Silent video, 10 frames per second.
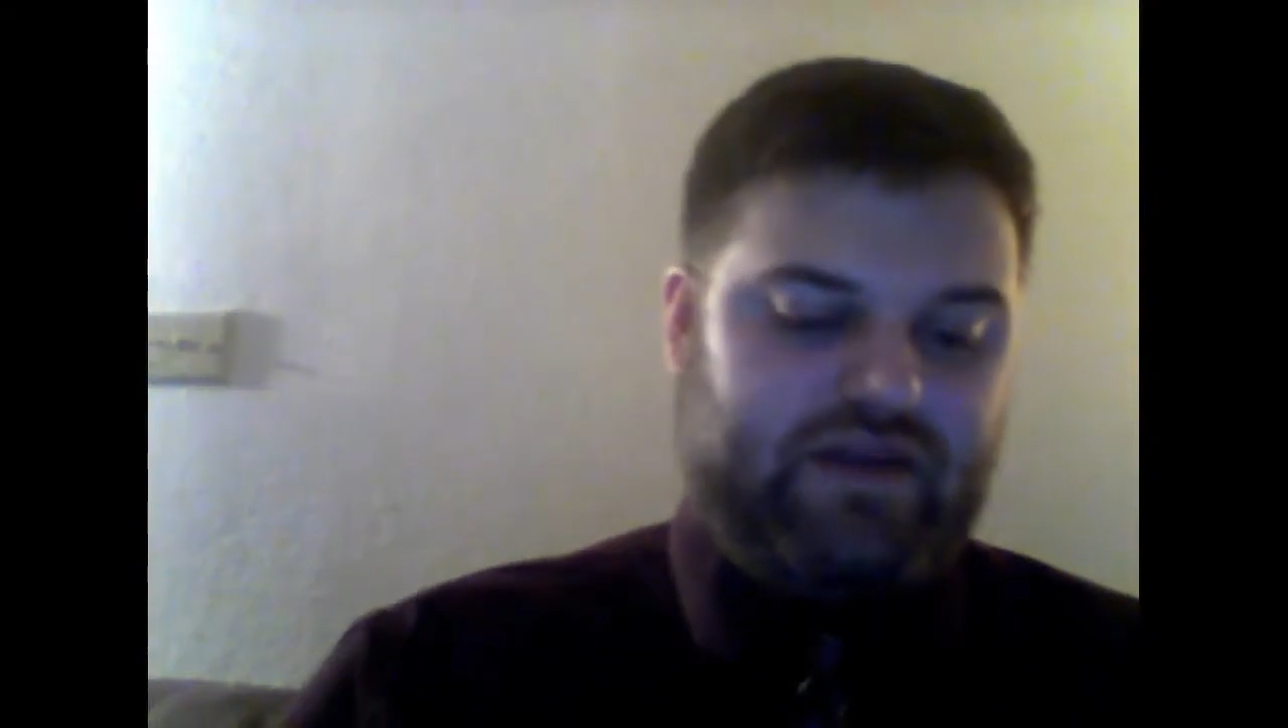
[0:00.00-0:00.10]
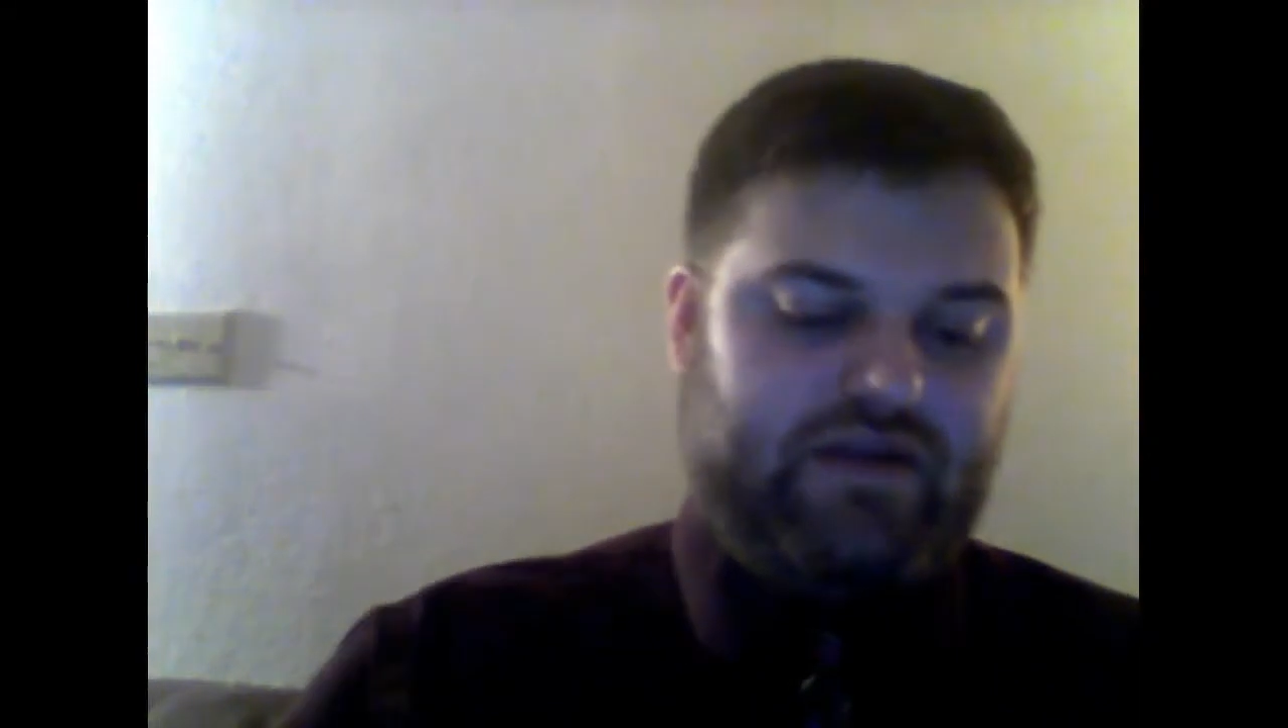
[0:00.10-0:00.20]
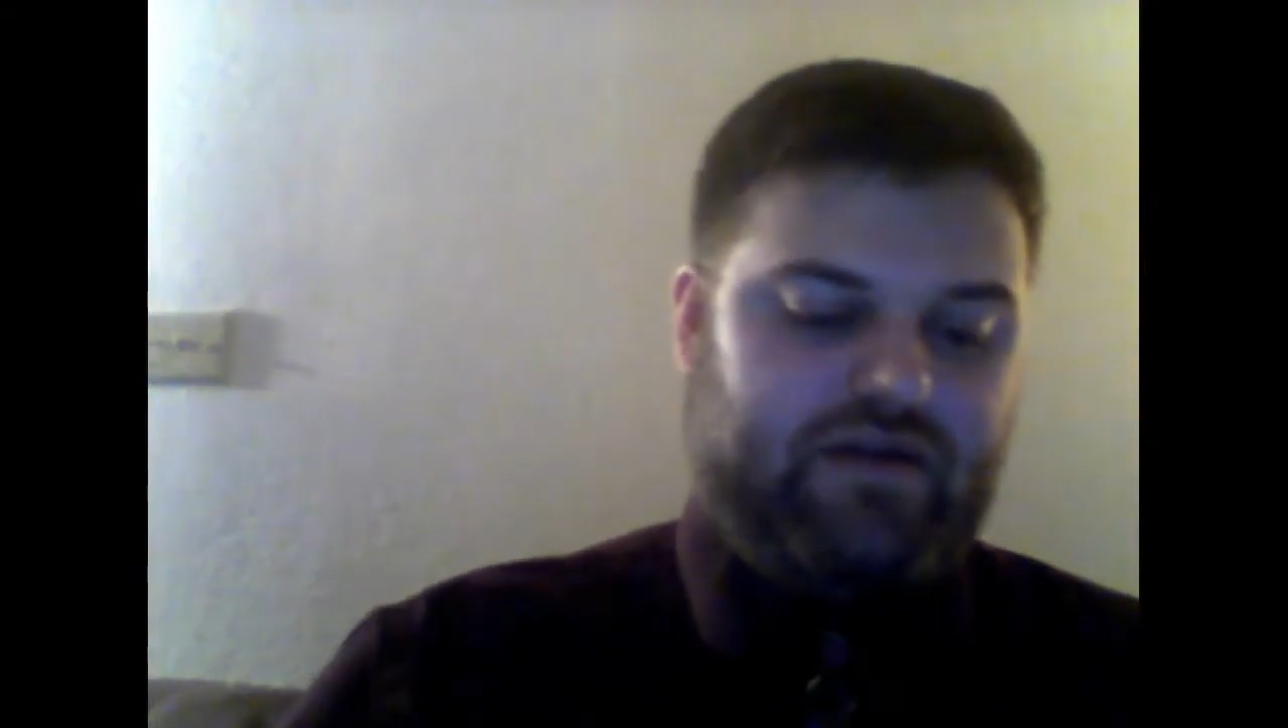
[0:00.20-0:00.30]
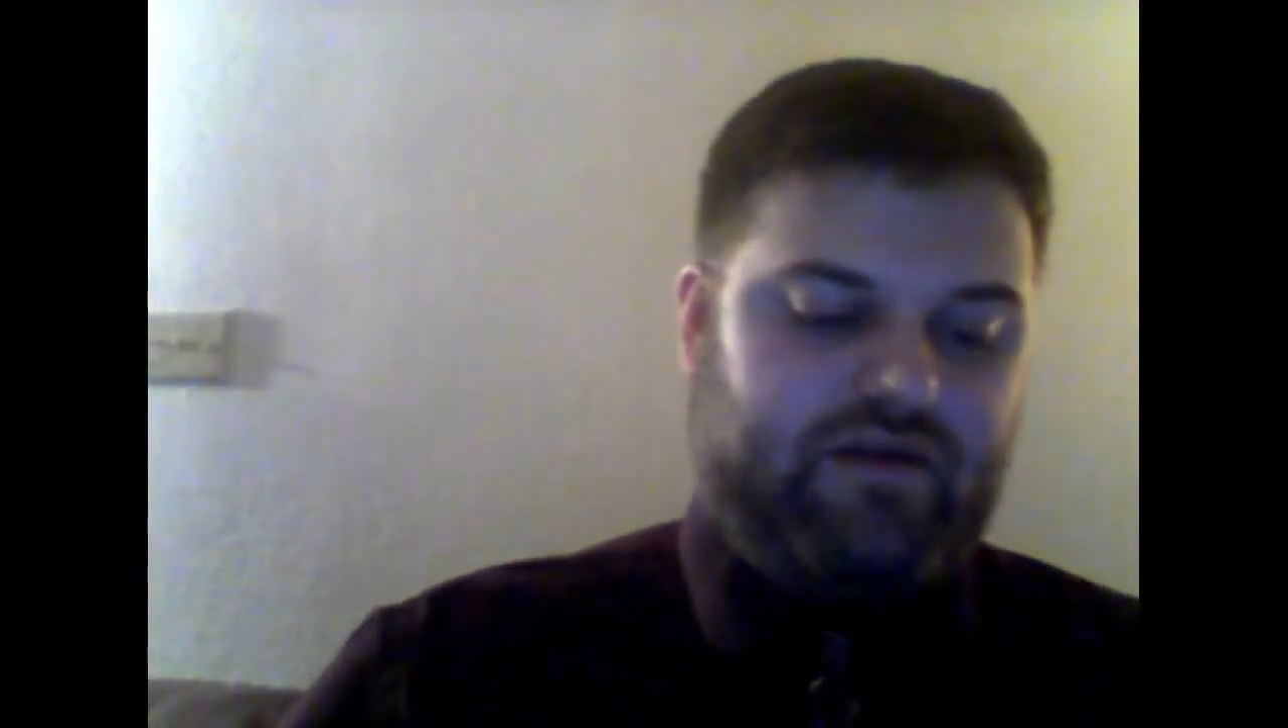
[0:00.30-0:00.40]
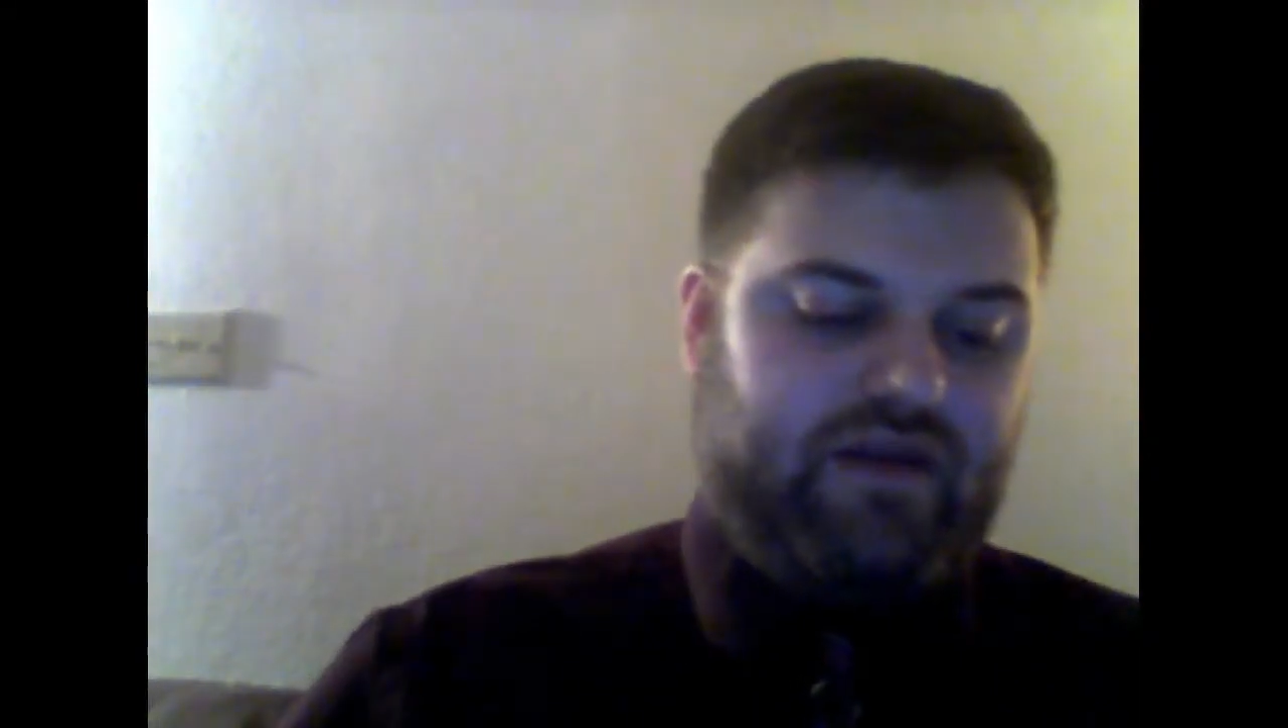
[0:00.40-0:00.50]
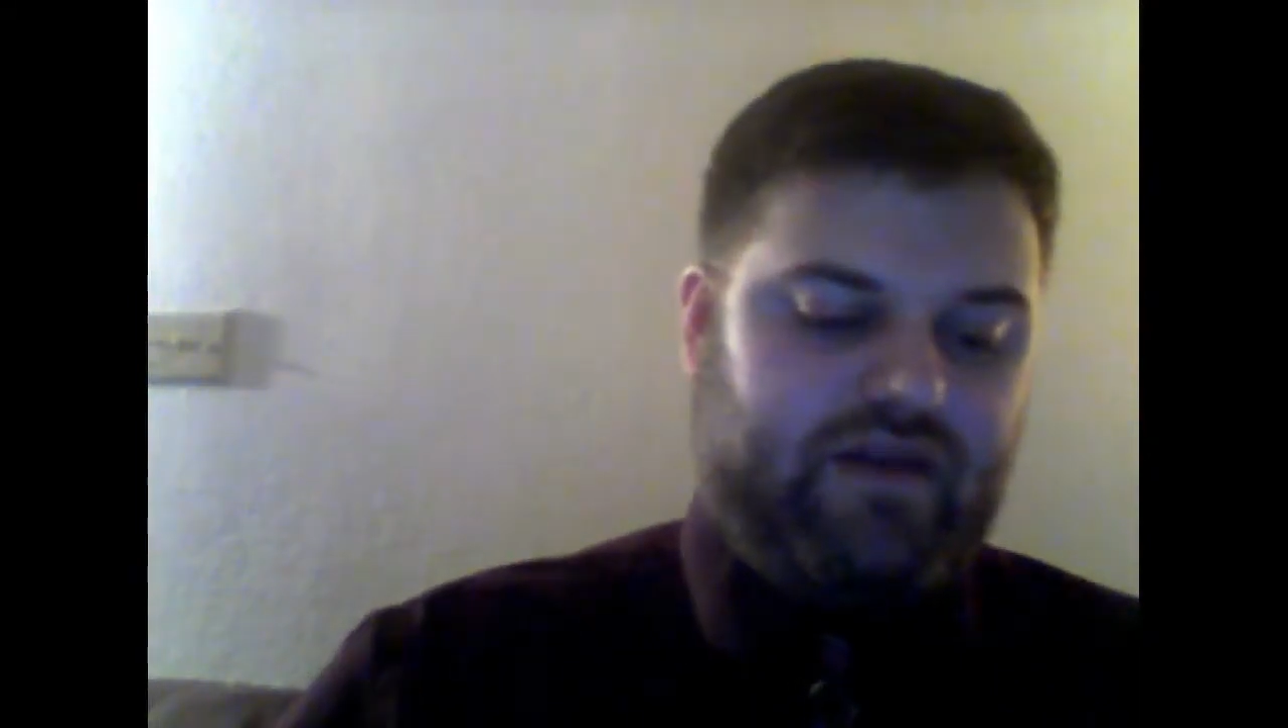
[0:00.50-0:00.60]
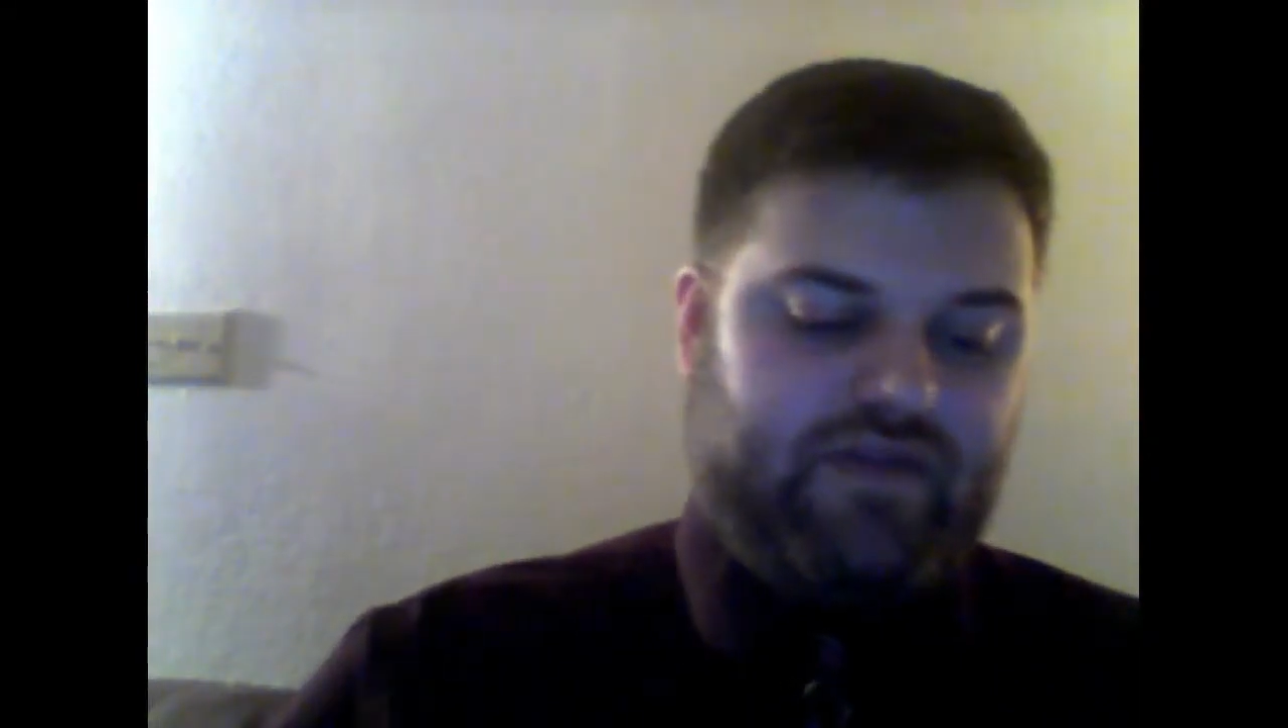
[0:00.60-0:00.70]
here